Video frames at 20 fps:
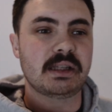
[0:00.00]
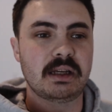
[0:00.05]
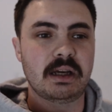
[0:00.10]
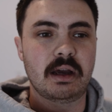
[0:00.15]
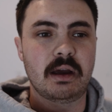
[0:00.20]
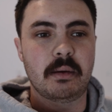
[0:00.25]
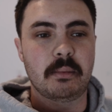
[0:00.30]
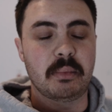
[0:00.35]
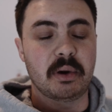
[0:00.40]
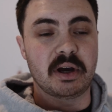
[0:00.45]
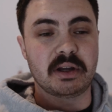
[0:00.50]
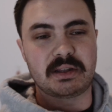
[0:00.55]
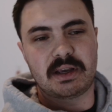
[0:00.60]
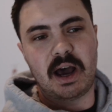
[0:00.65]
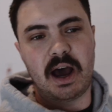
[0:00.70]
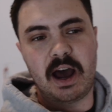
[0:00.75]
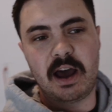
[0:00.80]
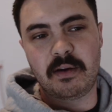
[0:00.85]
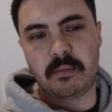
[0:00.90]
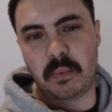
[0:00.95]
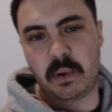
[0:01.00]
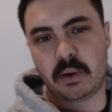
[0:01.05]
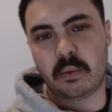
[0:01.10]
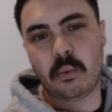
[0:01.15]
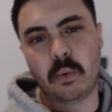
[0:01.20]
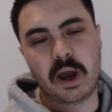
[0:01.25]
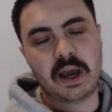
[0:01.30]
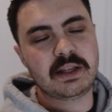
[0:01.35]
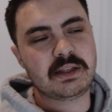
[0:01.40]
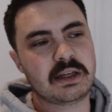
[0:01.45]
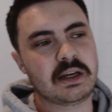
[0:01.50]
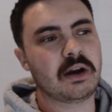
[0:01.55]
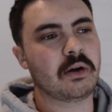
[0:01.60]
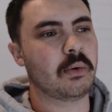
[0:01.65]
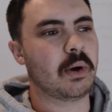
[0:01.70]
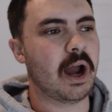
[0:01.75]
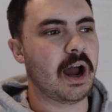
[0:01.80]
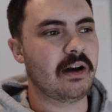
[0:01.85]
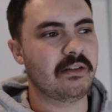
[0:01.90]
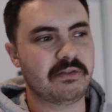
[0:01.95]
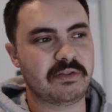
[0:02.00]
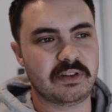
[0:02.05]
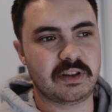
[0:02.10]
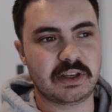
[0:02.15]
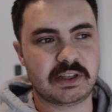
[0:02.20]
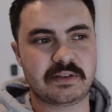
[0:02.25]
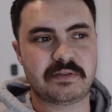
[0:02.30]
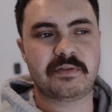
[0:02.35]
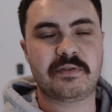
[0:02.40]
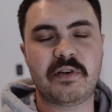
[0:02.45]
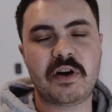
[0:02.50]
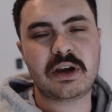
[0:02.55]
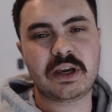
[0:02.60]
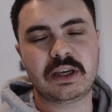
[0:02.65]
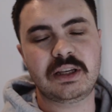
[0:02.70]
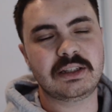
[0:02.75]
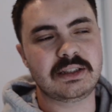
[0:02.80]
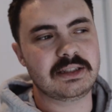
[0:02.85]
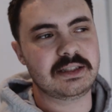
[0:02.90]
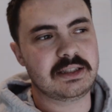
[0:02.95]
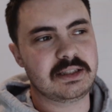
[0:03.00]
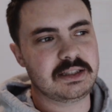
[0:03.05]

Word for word: but I have been waiting around for this fucking